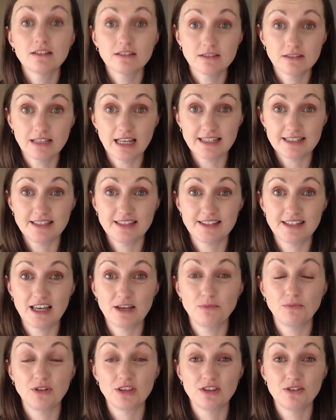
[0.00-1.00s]
That's the
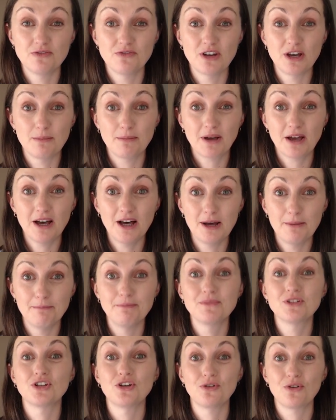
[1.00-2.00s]
same with the verb
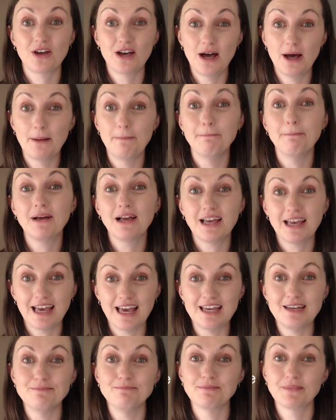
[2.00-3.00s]
come, so come,
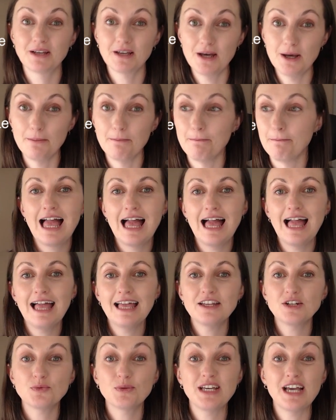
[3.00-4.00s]
came, come.
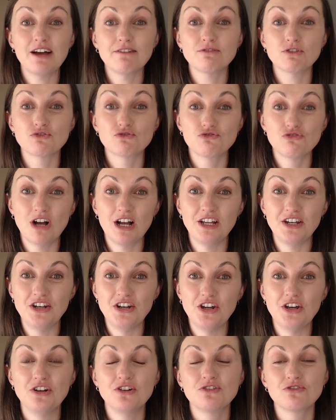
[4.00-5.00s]
And we have
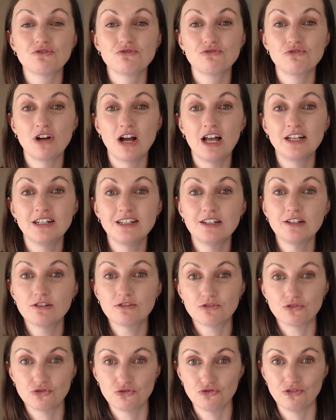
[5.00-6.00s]
run, run,
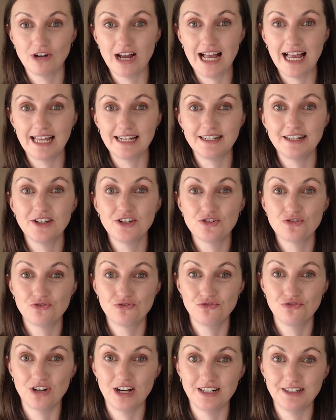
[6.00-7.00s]
ran,
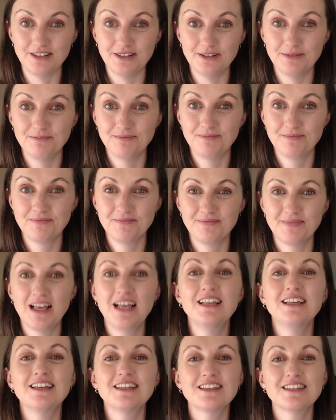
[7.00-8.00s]
run.
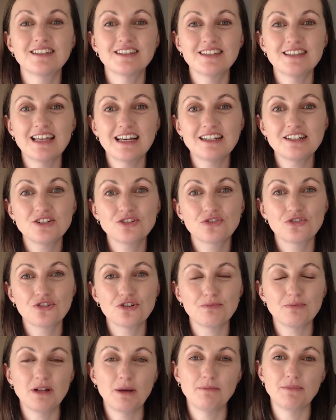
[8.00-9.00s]
So that is
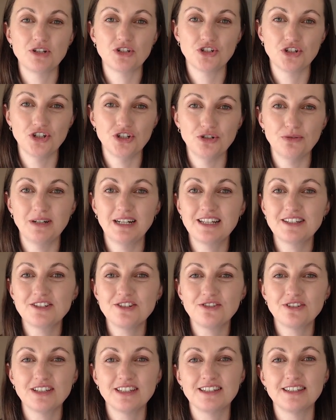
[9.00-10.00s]
group number 2, and as you
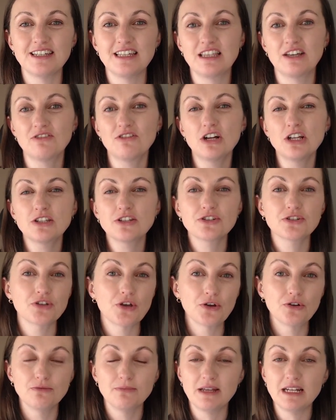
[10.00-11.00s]
can see, there aren't
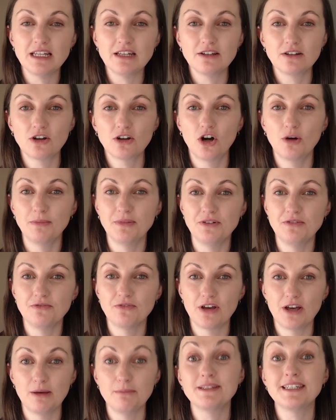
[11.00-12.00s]
so many common
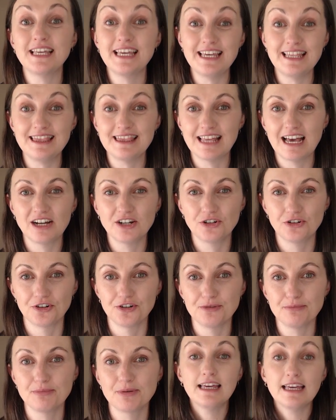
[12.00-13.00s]
verbs in that
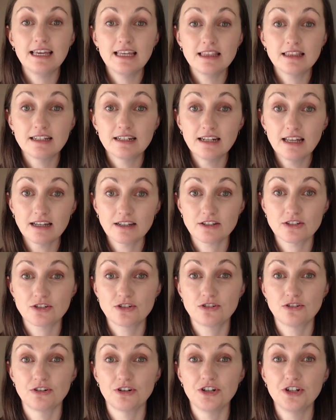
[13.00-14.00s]
group. In the next
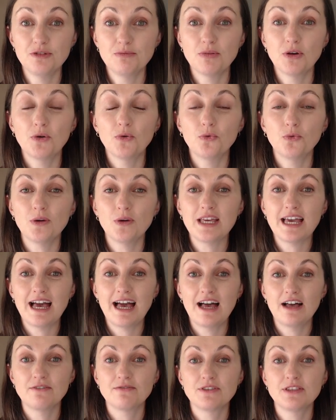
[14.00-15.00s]
group, we
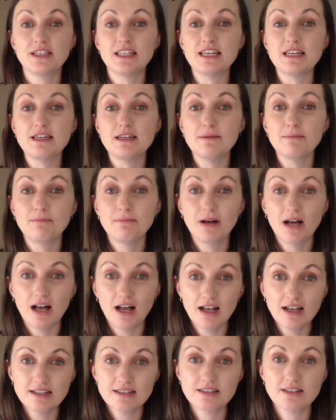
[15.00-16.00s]
have the
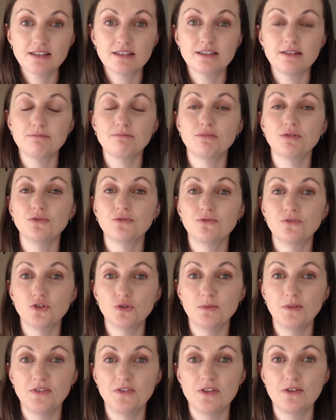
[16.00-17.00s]
past simple
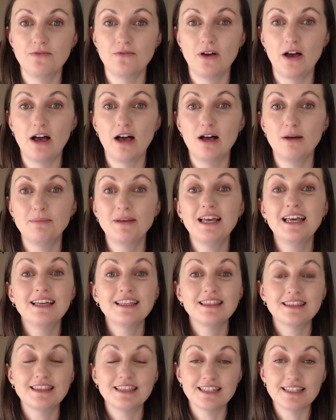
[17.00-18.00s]
form of the verb,
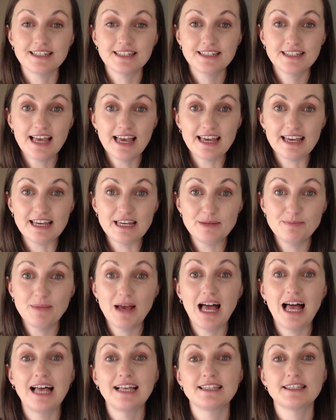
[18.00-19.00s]
the
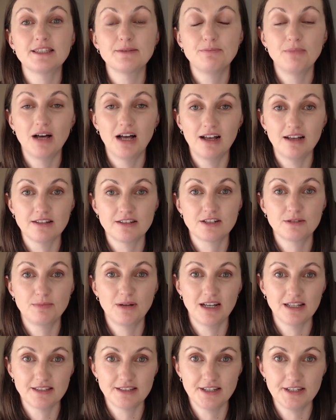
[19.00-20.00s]
same as the past
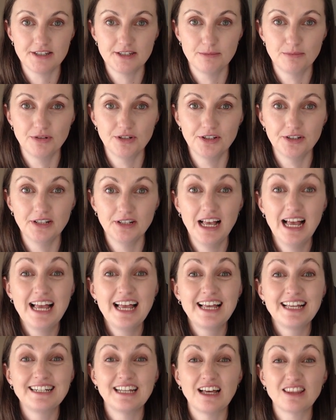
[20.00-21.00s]
participle.
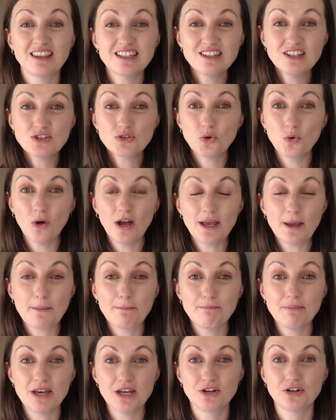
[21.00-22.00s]
Now, this is quite a
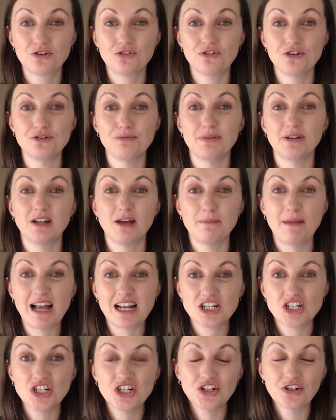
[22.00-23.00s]
big group, and I'm
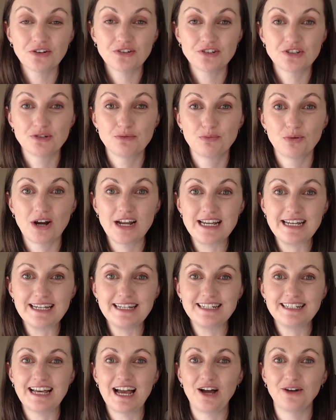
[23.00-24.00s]
actually going to break it
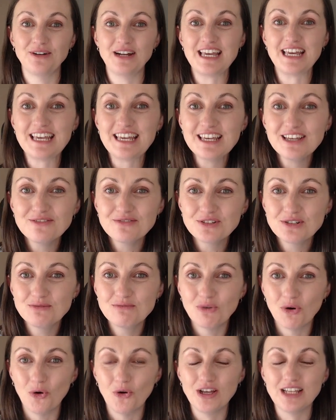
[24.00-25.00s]
down even
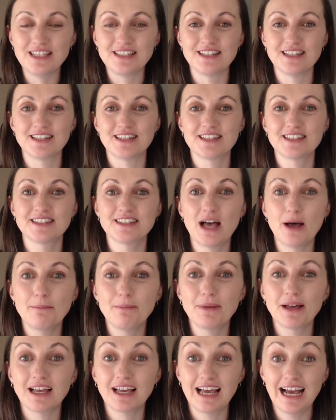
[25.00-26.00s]
more into
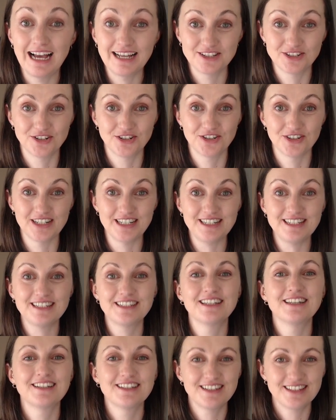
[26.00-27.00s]

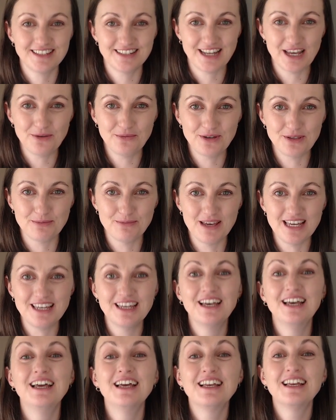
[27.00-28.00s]
subcategories. Stay with
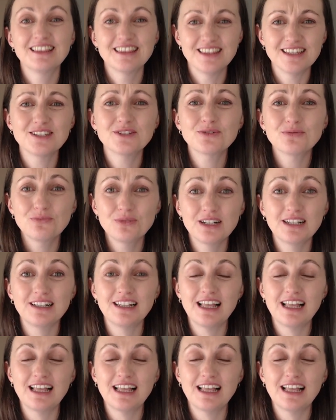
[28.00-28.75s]
me. This will